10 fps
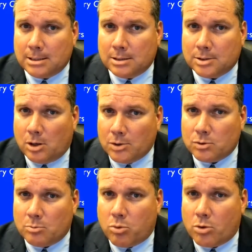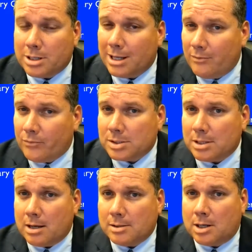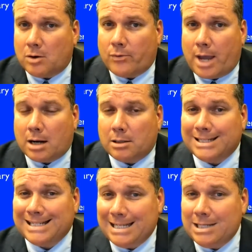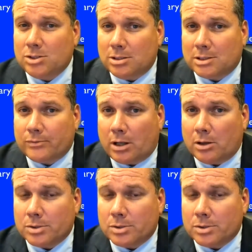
It's also important to emphasize that our faculty teach these fellows